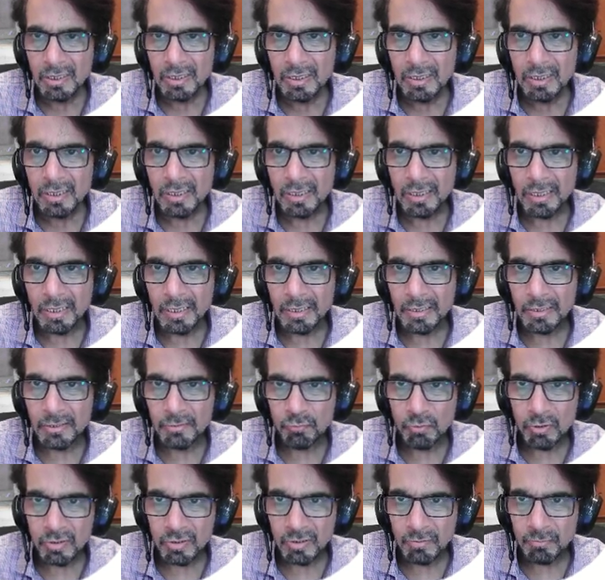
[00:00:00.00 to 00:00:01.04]
It
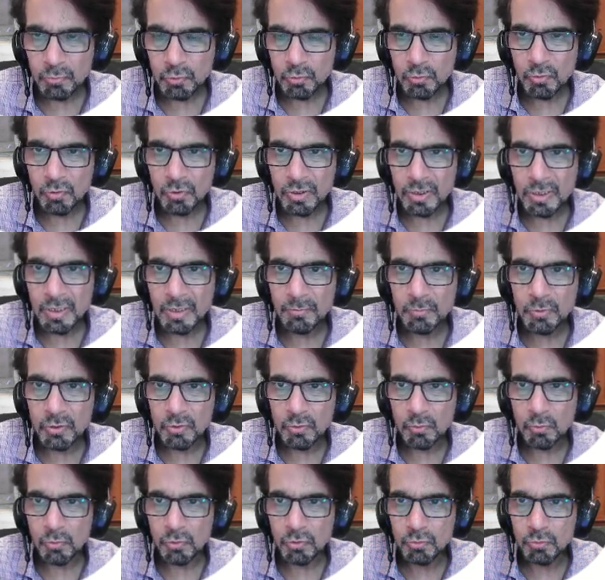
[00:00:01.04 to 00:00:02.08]
was up to your EMT
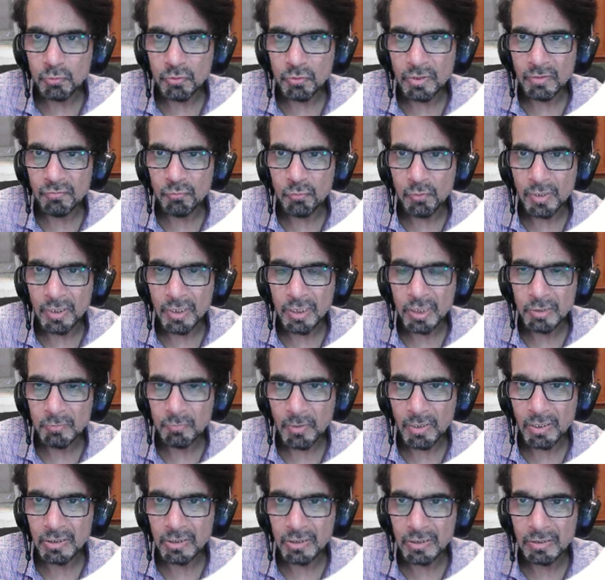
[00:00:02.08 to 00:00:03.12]
course to give you an
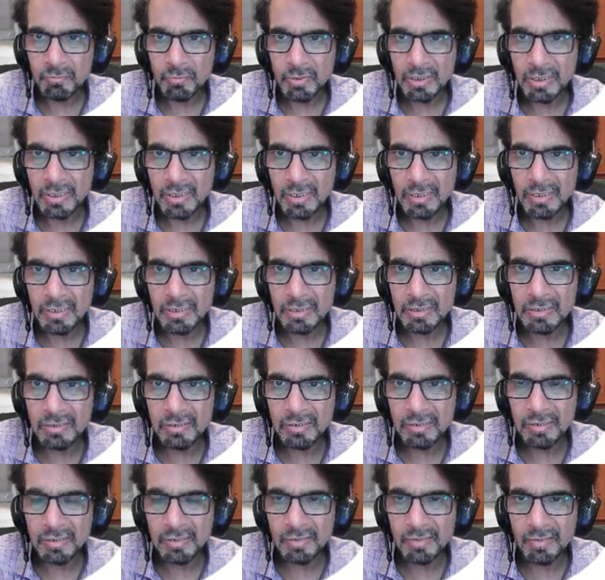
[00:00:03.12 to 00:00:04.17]
expression, but here
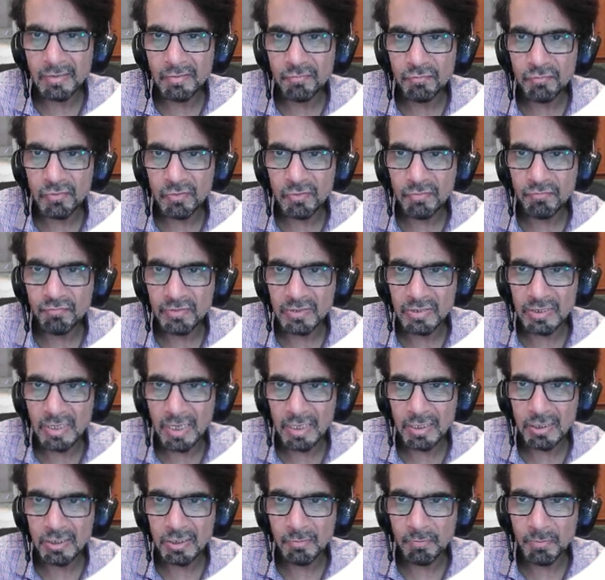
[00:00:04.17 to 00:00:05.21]
is if that
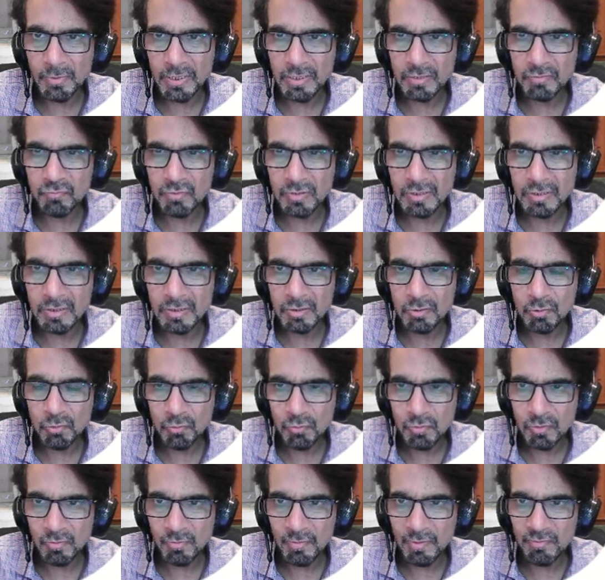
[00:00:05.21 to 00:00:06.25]
is replaced with
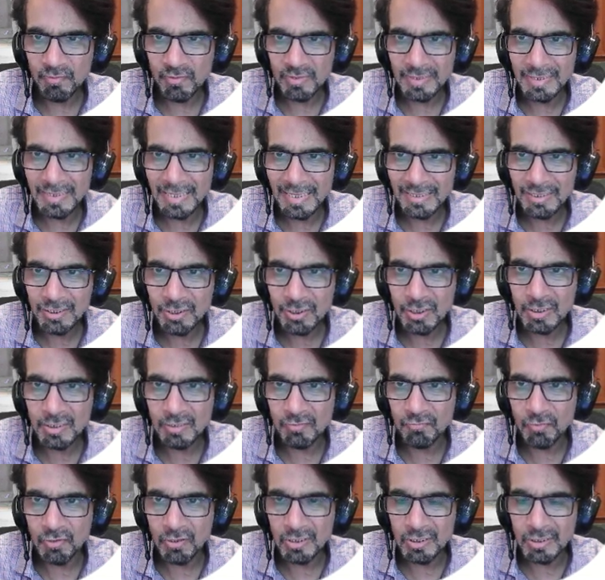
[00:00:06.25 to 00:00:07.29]
the density, the
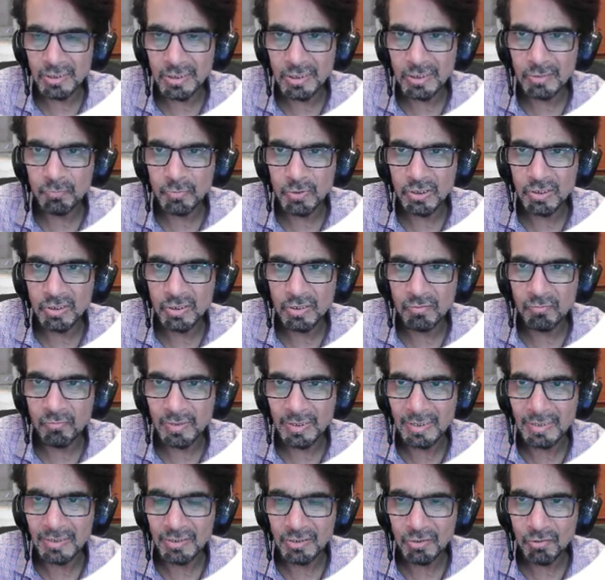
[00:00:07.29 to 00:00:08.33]
word is preserved, but
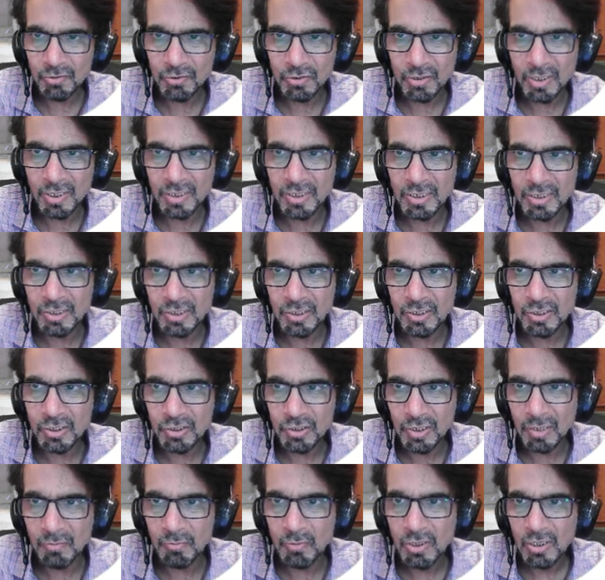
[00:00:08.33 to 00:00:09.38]
it's not charge density this
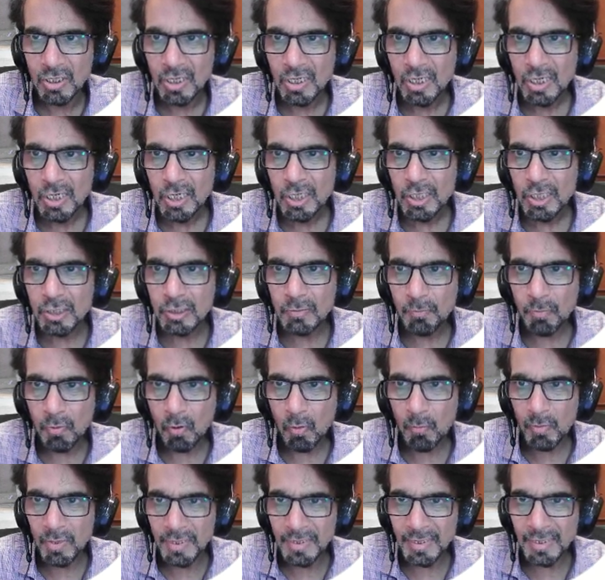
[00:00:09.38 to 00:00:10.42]
time. It's a
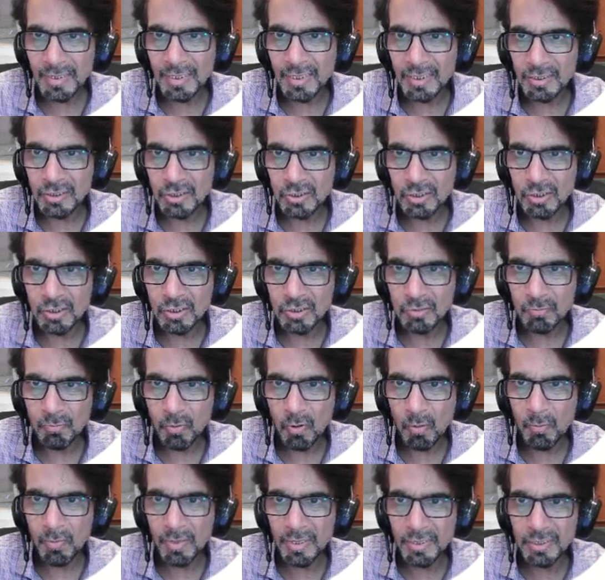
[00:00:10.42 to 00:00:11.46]
probability density.
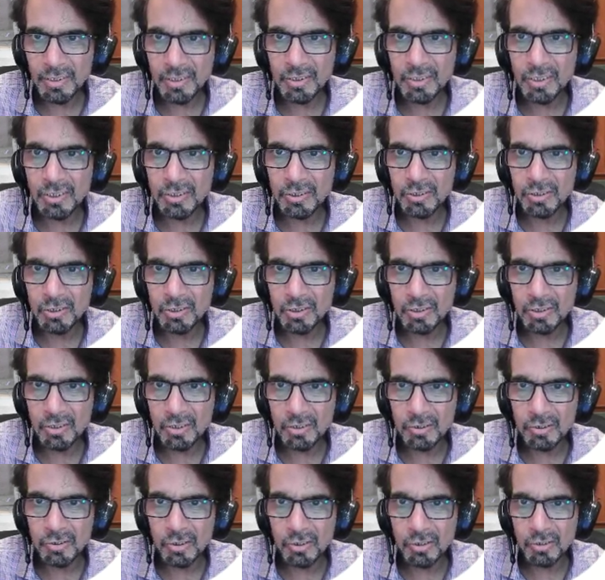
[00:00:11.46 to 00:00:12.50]
Probability
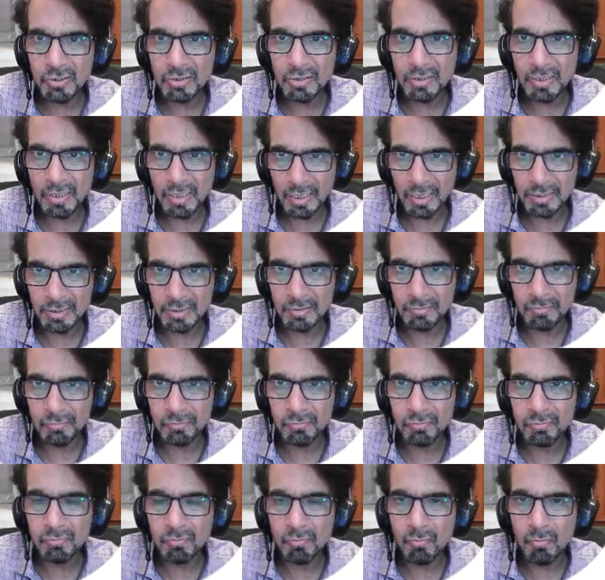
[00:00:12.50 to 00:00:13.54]
density has a
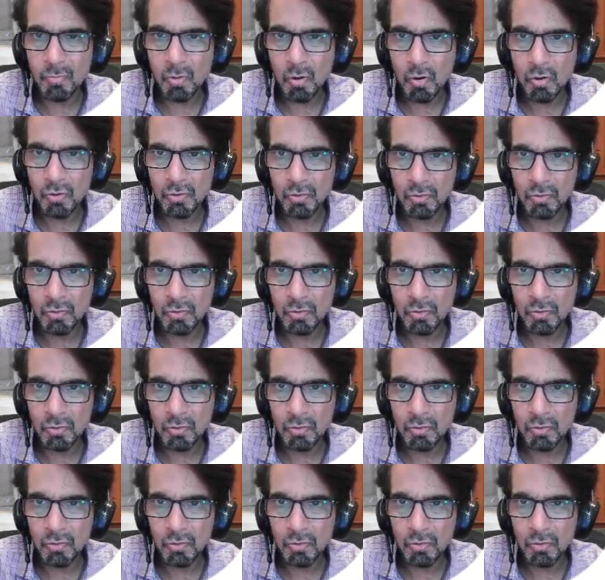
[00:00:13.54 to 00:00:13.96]
Born